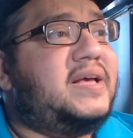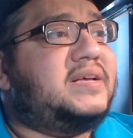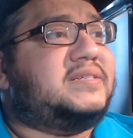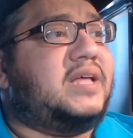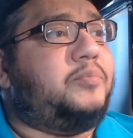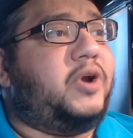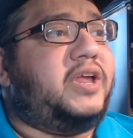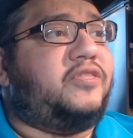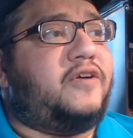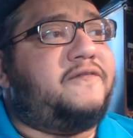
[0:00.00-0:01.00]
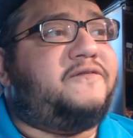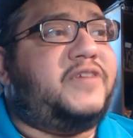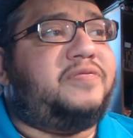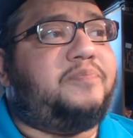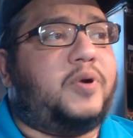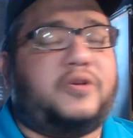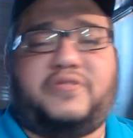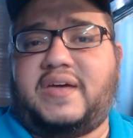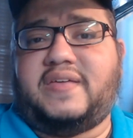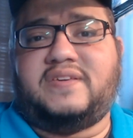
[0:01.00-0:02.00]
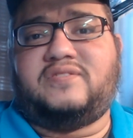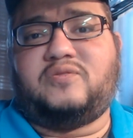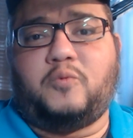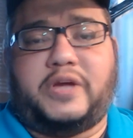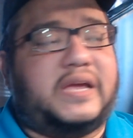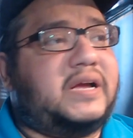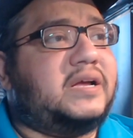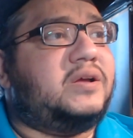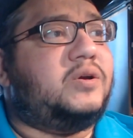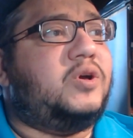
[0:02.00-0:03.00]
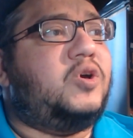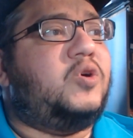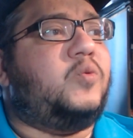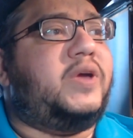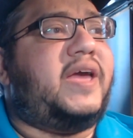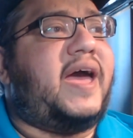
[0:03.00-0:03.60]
Celebrating their 5th birthday this week, we